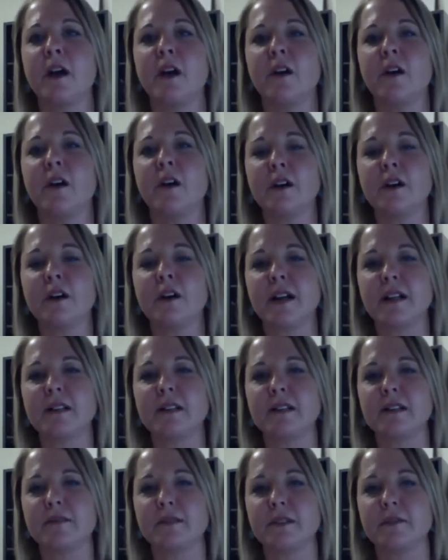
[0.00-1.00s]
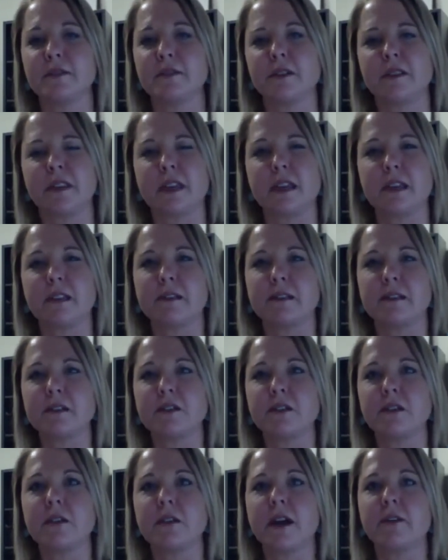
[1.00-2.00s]
all kinds of different things
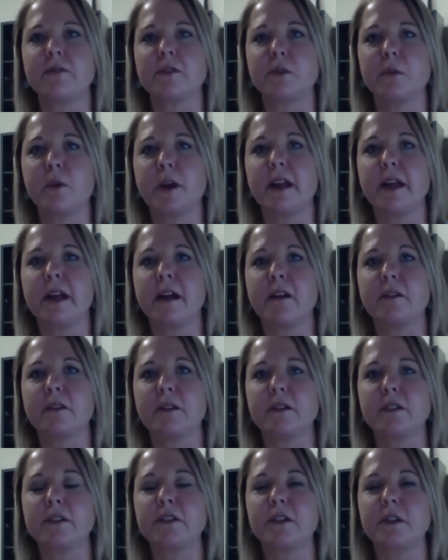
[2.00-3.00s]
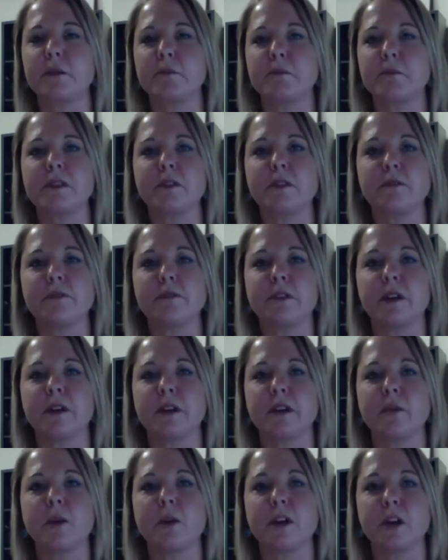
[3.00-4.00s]
that you have to weigh out in terms of
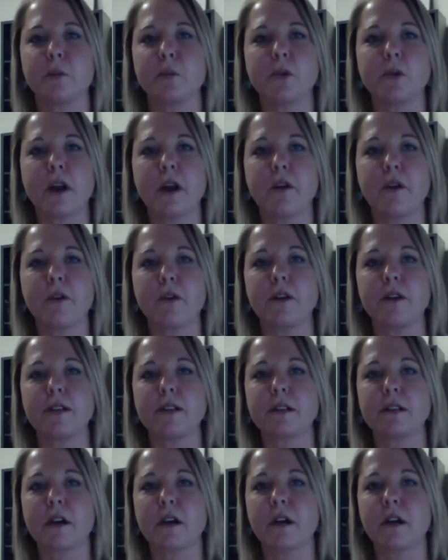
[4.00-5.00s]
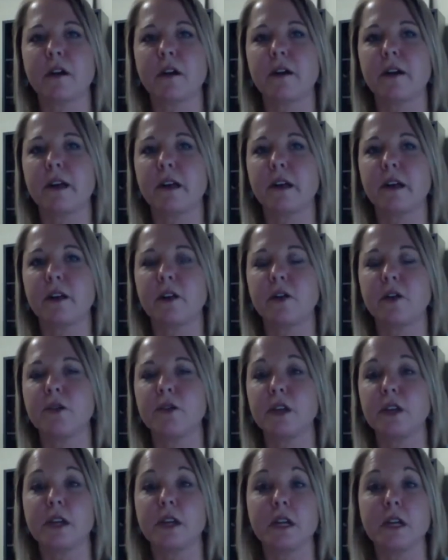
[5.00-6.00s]
what your priorities are and who
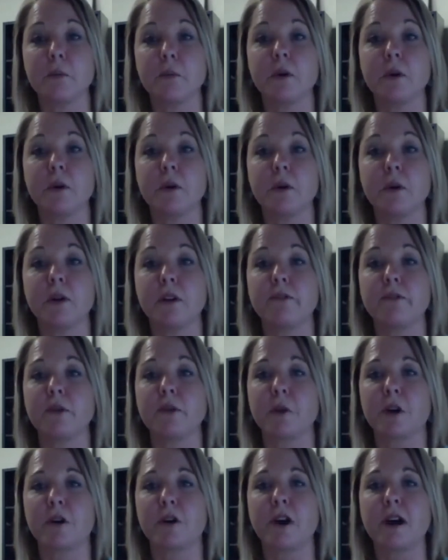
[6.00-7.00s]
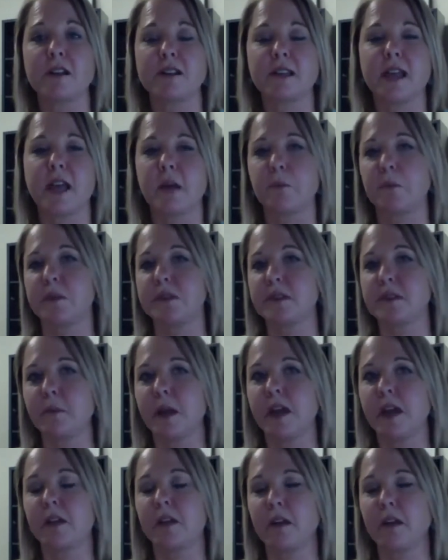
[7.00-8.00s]
do you need to pull in from across campus to
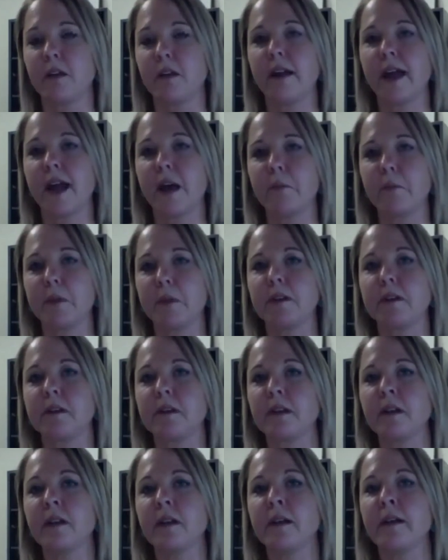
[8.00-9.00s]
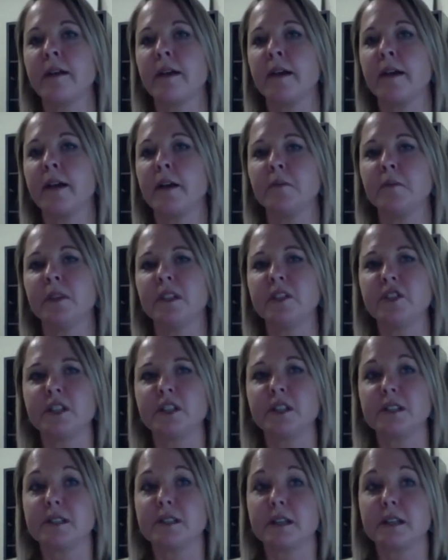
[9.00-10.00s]
make it all happen.
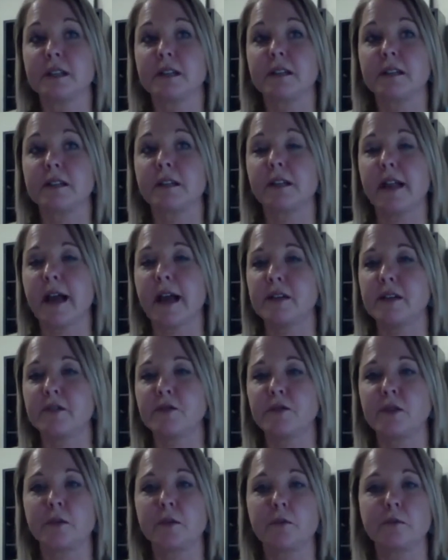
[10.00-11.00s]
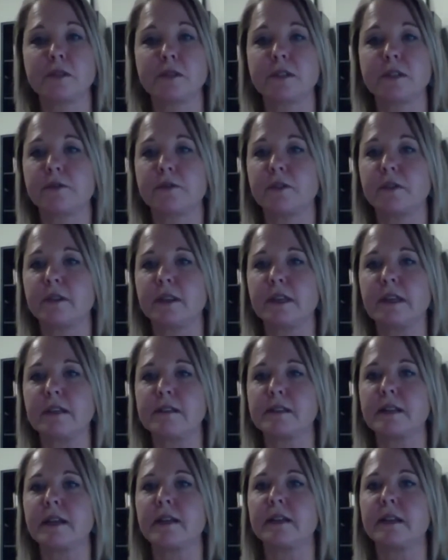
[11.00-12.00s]
Logistics, classrooms, different
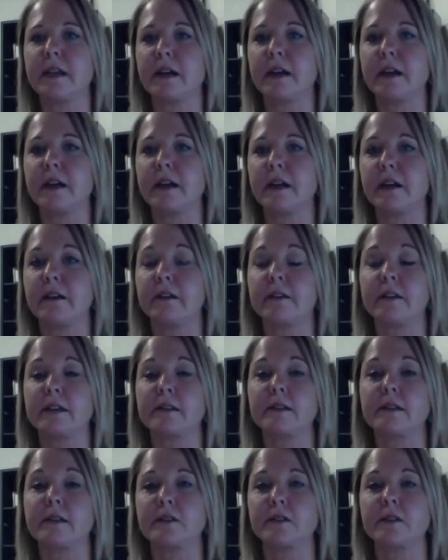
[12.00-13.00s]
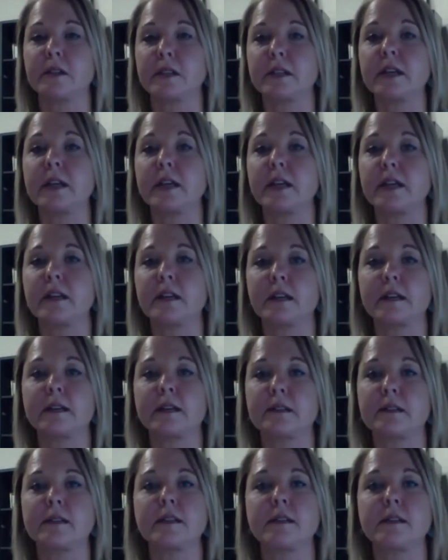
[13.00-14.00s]
things like that are things also to take into
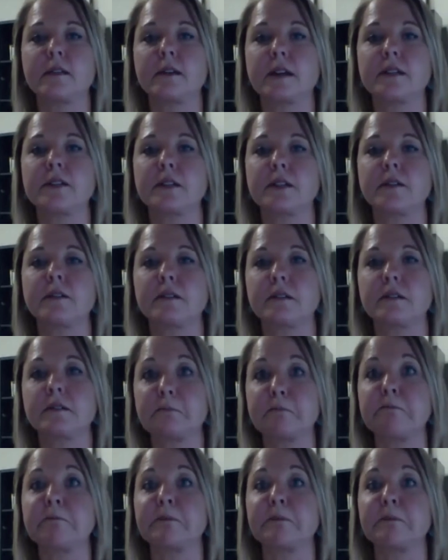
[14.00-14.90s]
consideration.